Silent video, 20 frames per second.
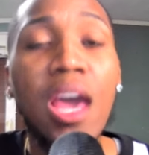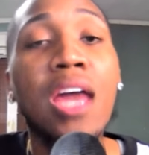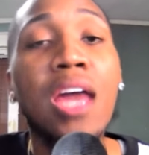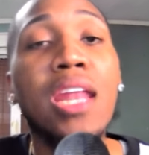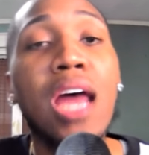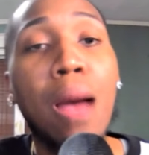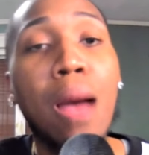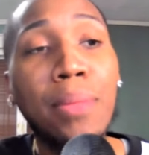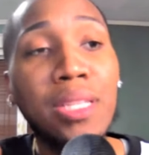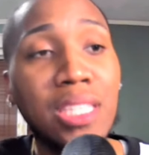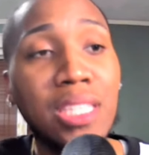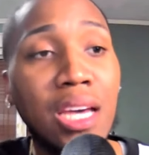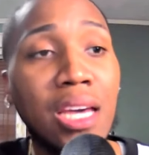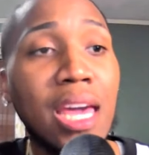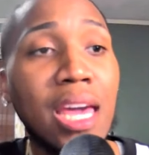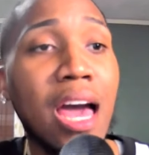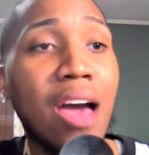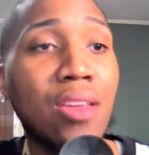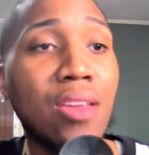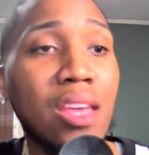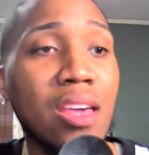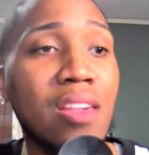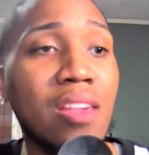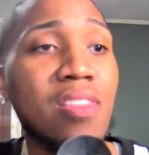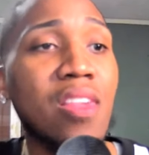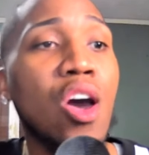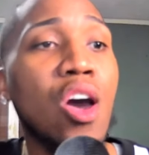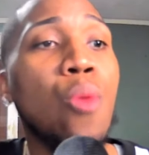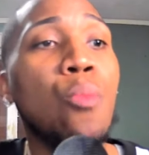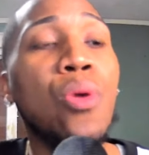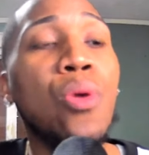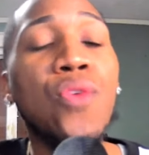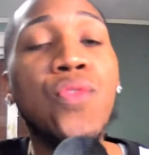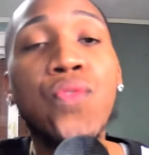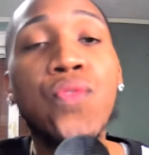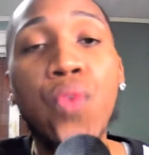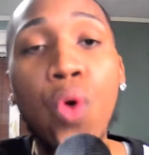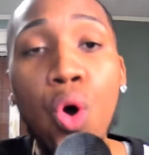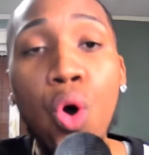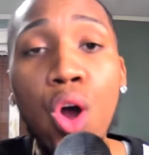Now I'm gonna tell y'all this
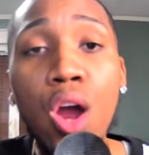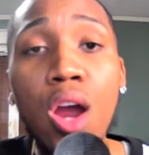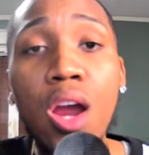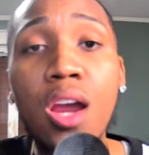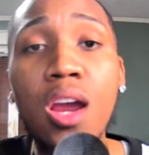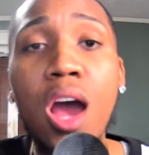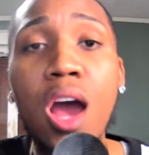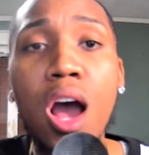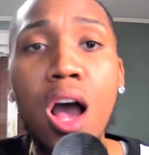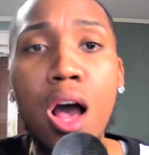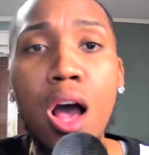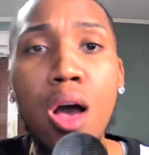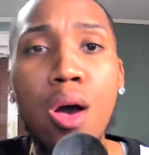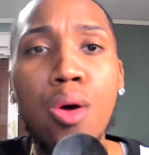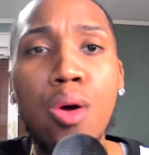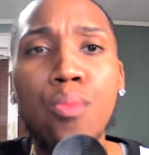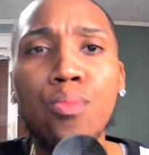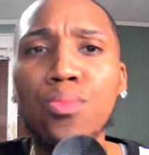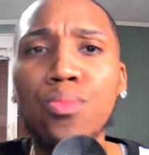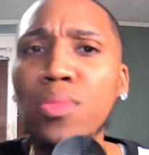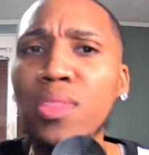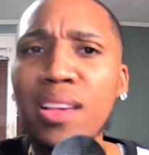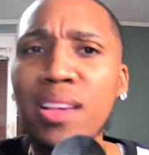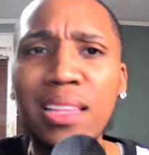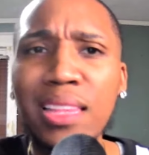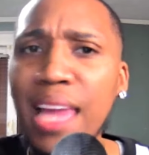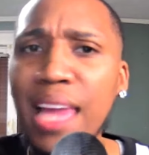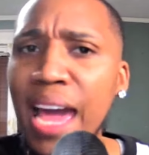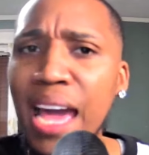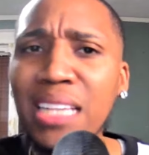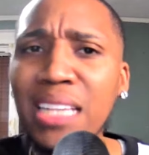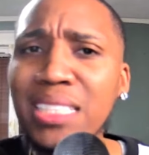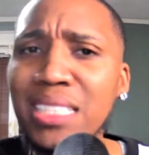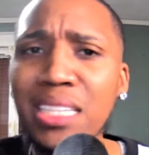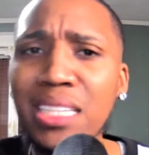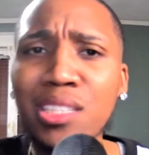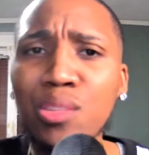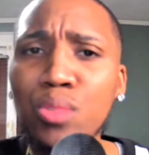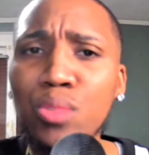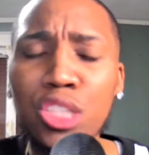before um the last
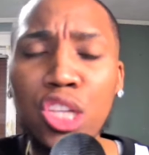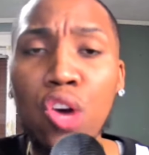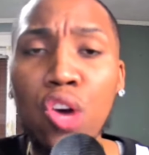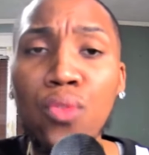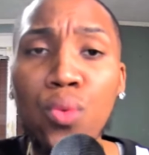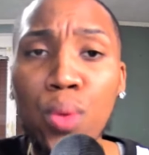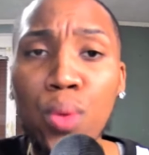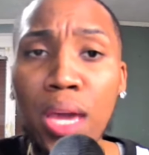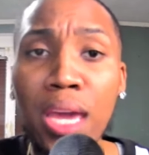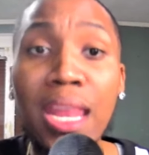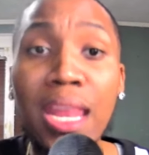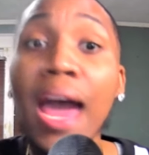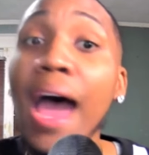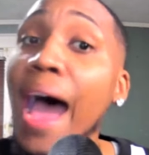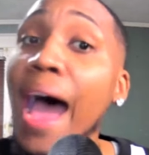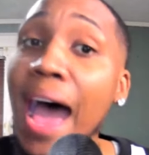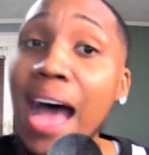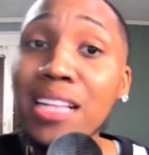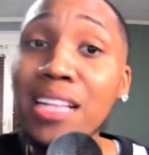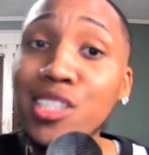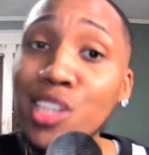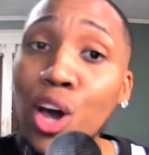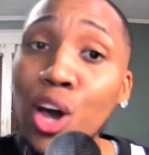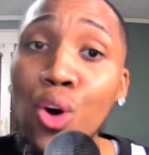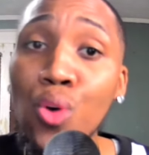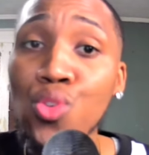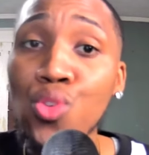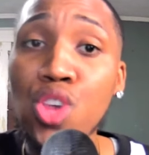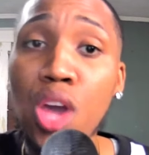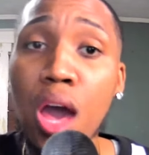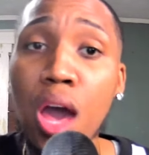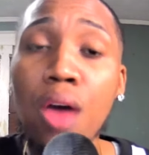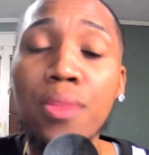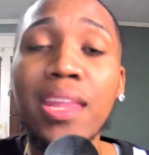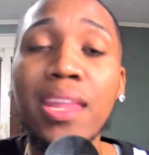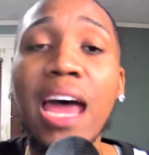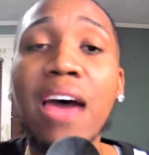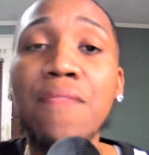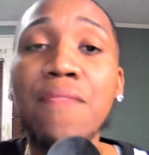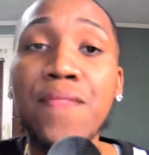season was over with, I told y'all
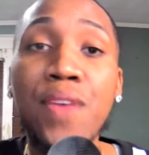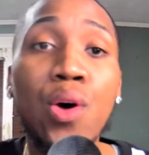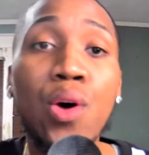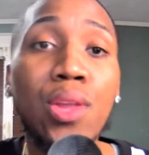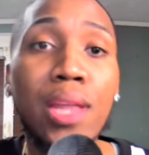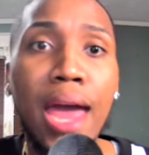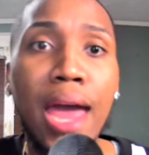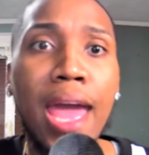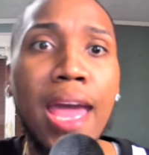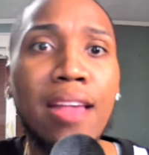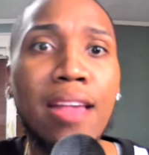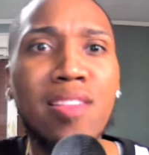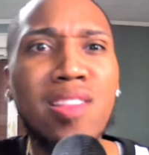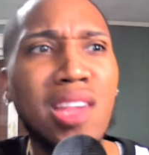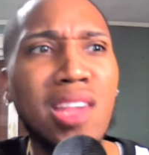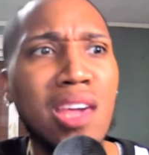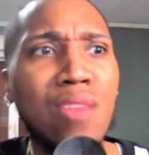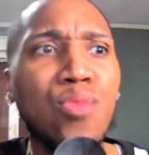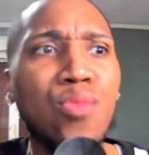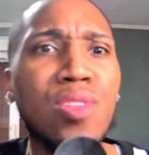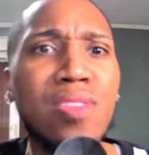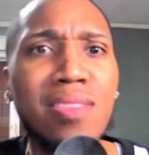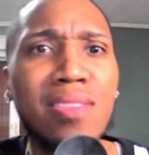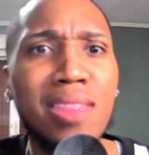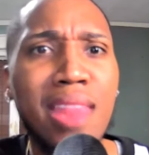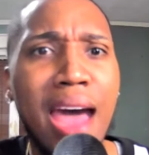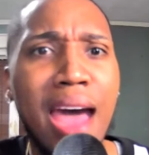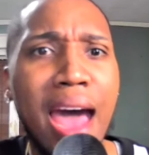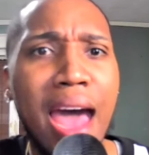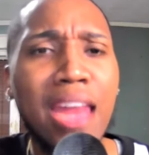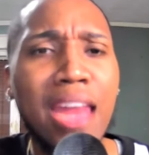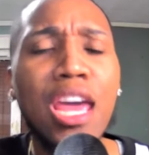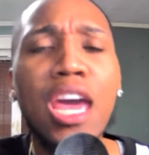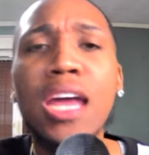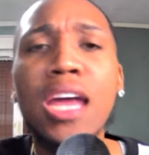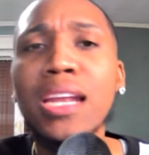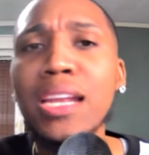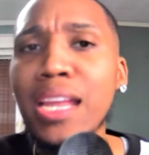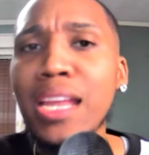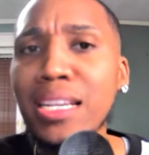that I felt like Steve was not
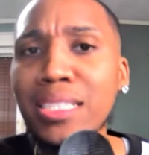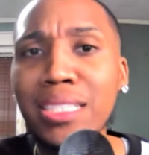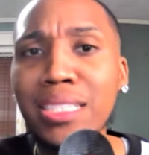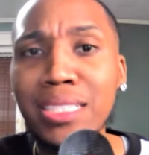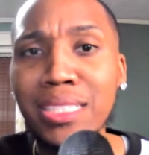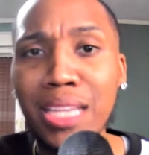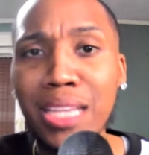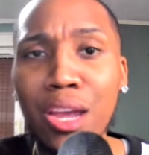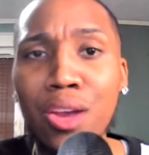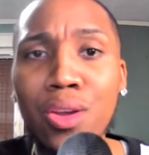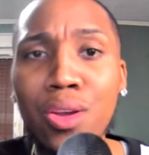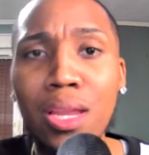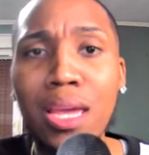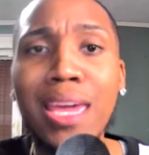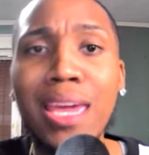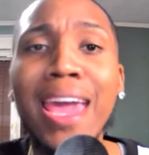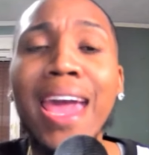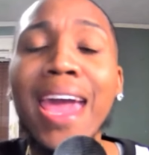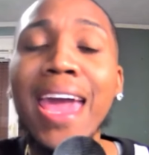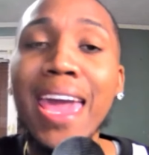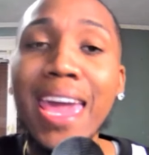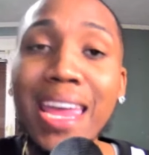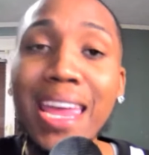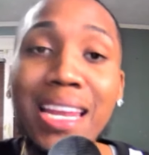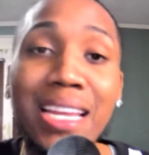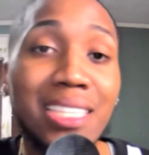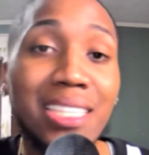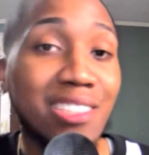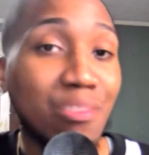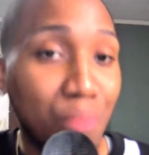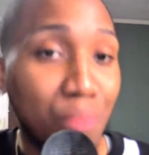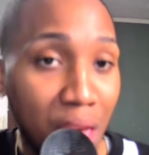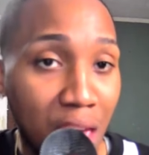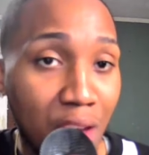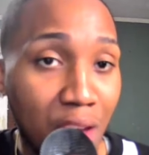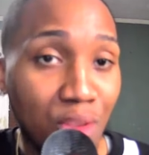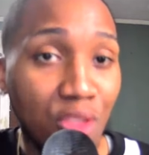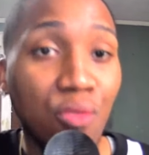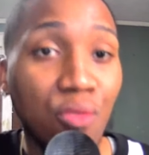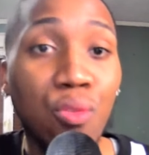necessarily in this
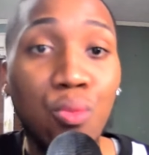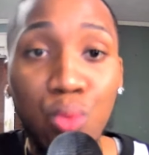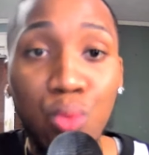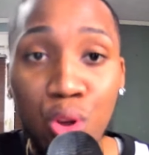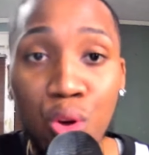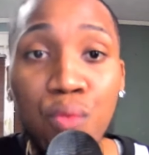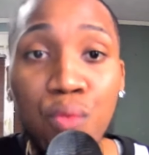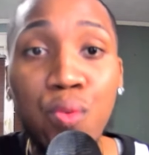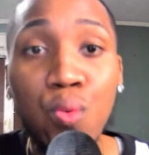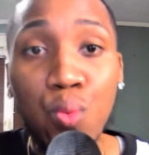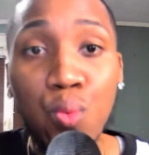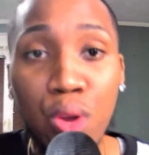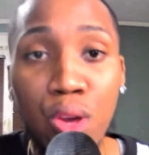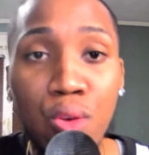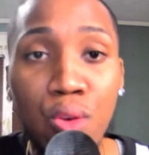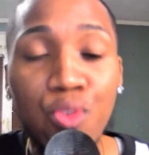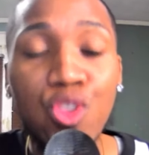marriage for real, for real.